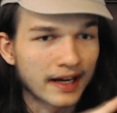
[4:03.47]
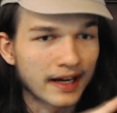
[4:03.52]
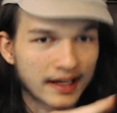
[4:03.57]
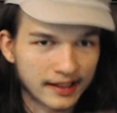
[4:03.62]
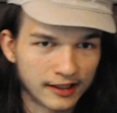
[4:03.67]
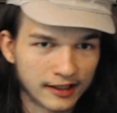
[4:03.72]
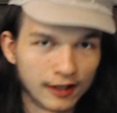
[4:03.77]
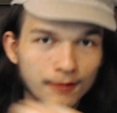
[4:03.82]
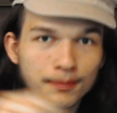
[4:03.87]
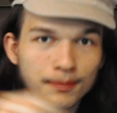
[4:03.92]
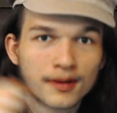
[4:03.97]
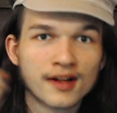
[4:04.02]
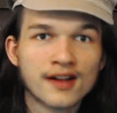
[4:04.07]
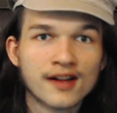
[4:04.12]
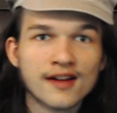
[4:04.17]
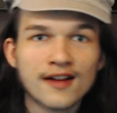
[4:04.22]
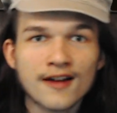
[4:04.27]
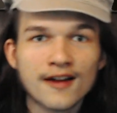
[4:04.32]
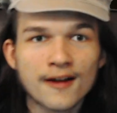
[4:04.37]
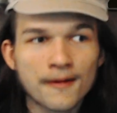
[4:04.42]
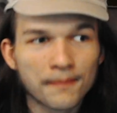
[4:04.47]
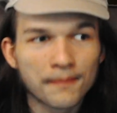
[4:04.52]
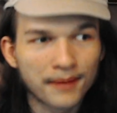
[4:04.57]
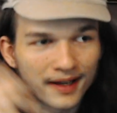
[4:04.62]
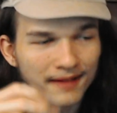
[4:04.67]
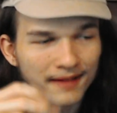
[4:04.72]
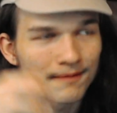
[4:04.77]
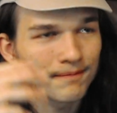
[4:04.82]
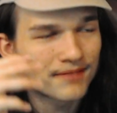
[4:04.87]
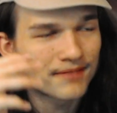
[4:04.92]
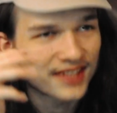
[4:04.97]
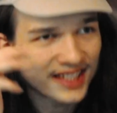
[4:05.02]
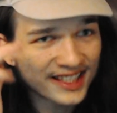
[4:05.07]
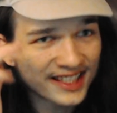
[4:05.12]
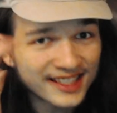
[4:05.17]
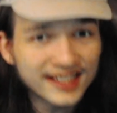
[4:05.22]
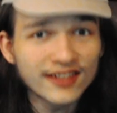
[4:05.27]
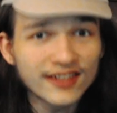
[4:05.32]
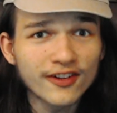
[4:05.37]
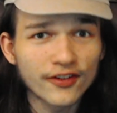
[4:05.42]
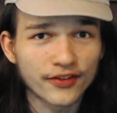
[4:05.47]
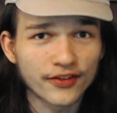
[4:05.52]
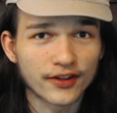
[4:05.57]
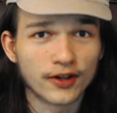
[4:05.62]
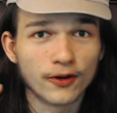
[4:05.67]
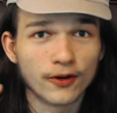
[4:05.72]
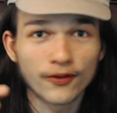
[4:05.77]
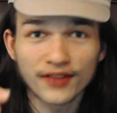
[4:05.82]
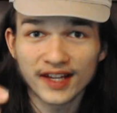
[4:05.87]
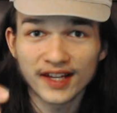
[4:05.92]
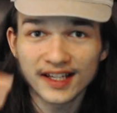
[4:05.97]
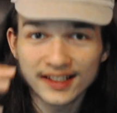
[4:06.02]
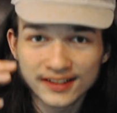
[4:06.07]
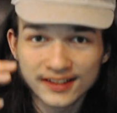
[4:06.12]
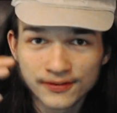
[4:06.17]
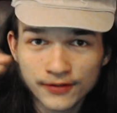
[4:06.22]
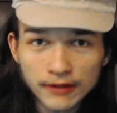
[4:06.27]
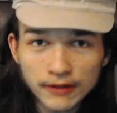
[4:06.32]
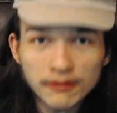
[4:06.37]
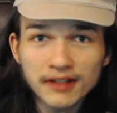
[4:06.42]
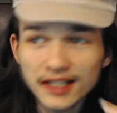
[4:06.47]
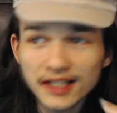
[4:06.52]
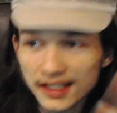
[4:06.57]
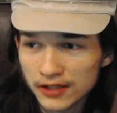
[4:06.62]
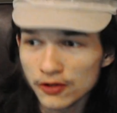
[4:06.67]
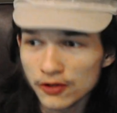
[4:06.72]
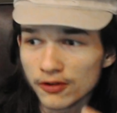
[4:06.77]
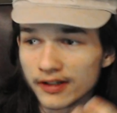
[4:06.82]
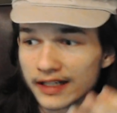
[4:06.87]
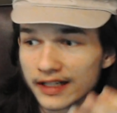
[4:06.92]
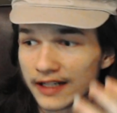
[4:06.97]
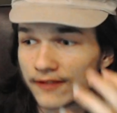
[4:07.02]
help. But still though, that is very annoying.